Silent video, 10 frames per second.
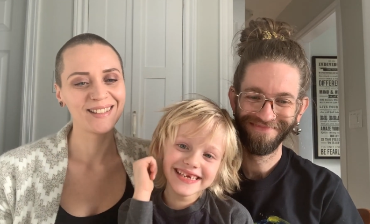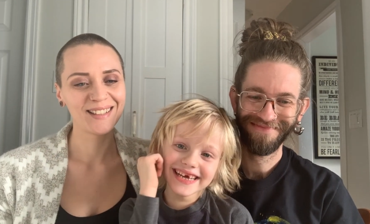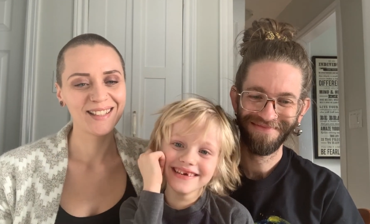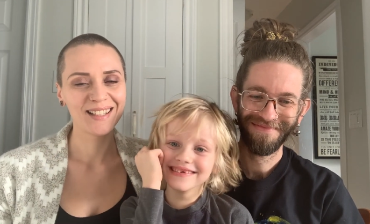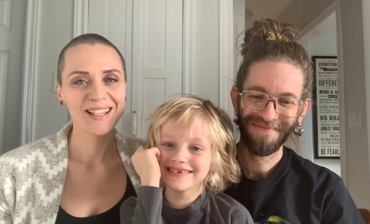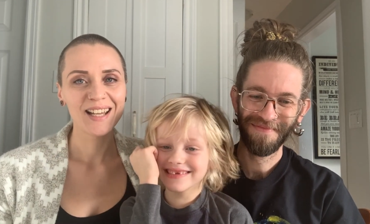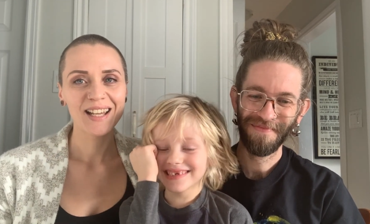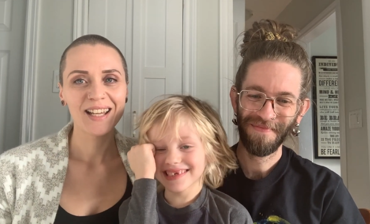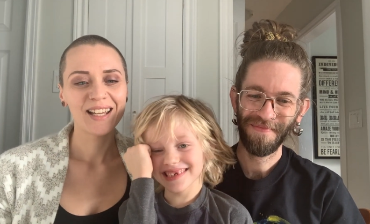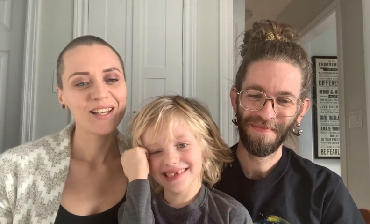Speaker 1: yes.
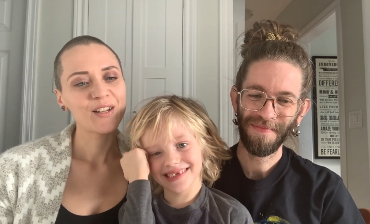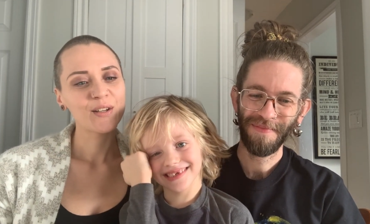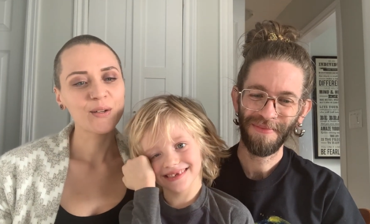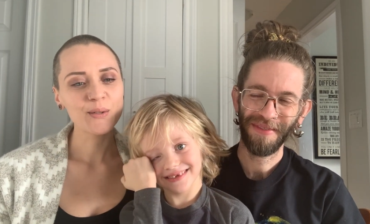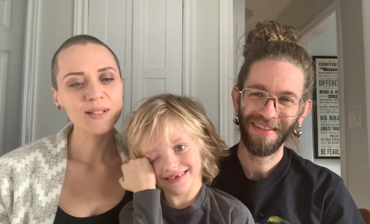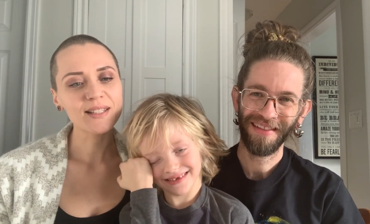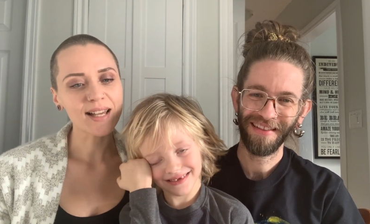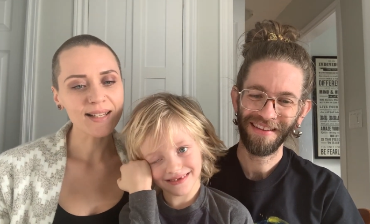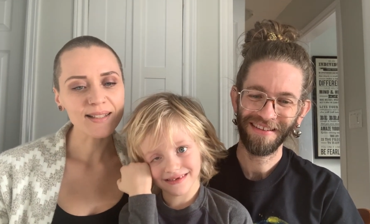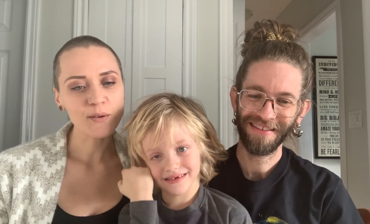Who
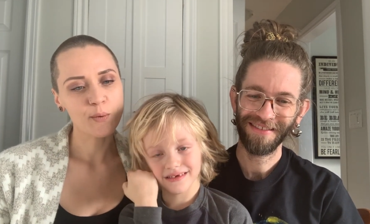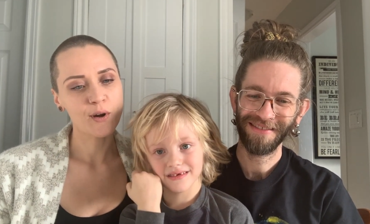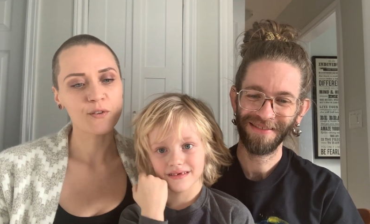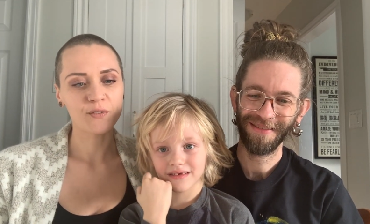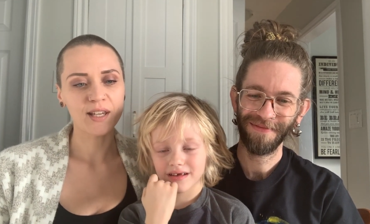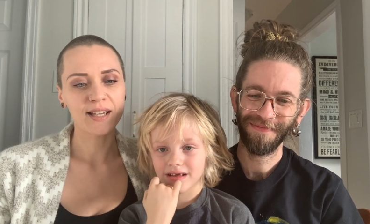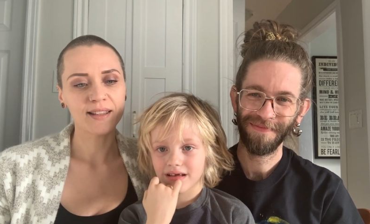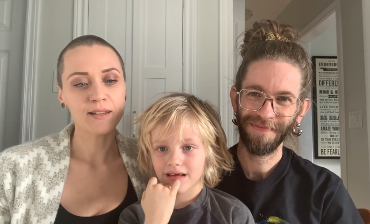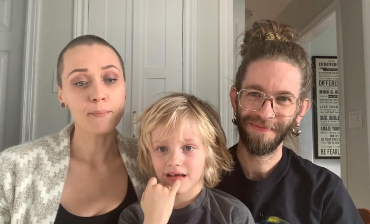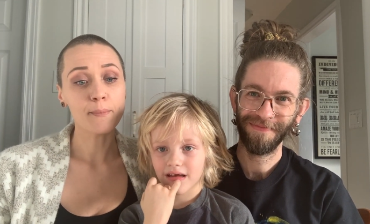says the word vegan
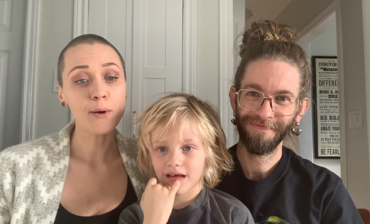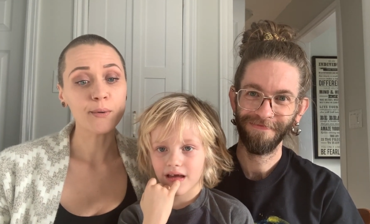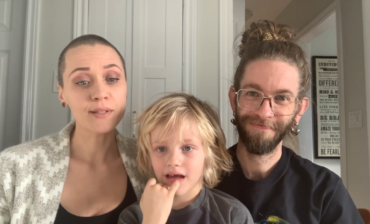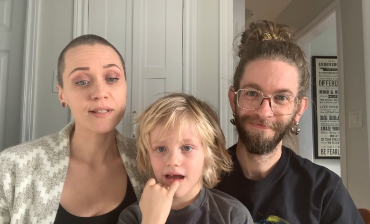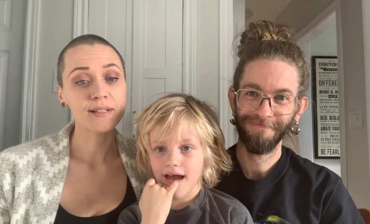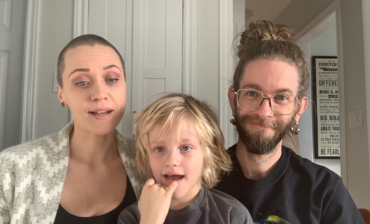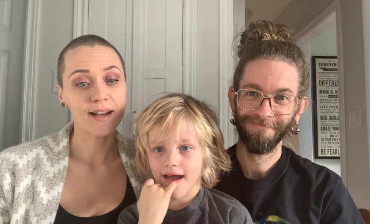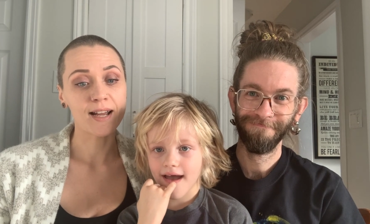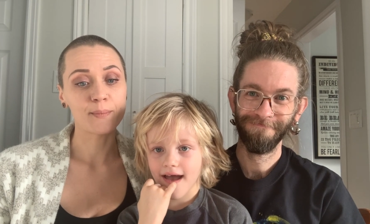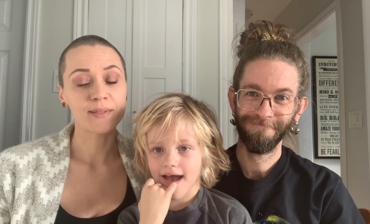the most
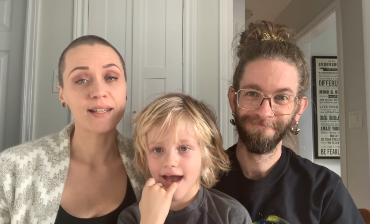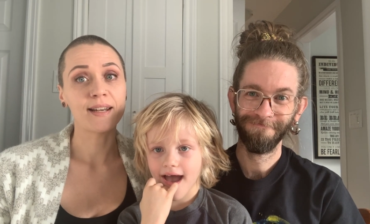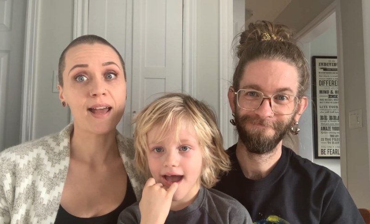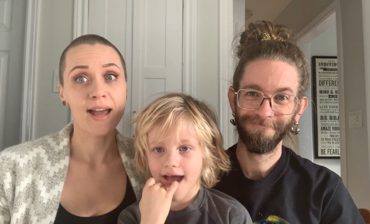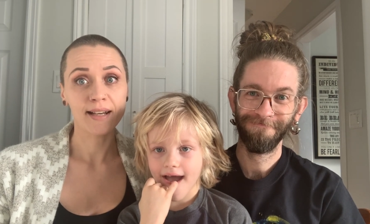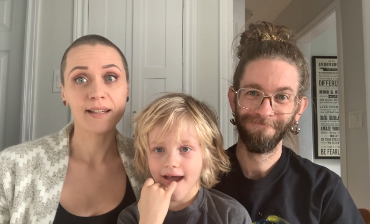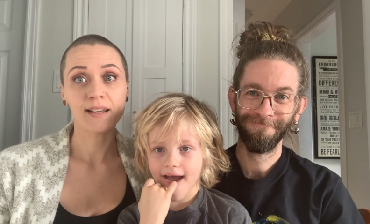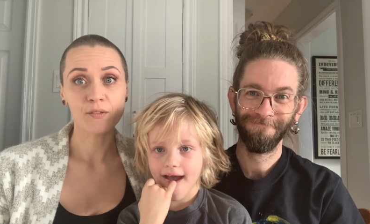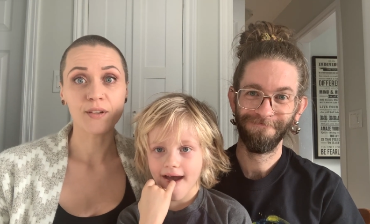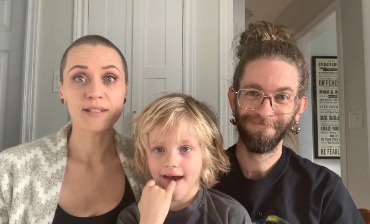times in any
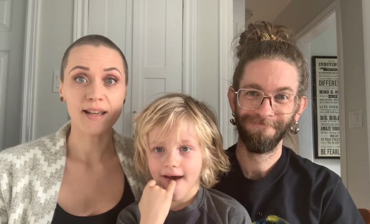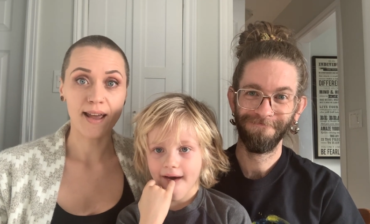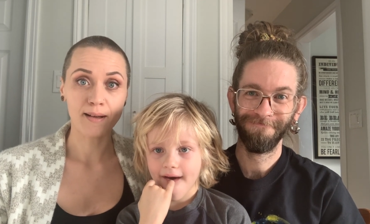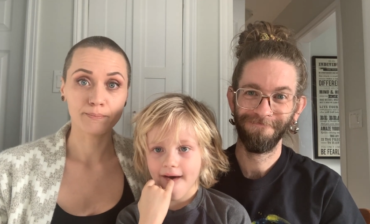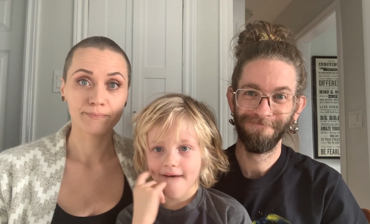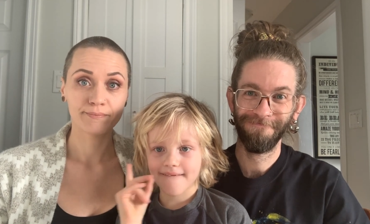given day?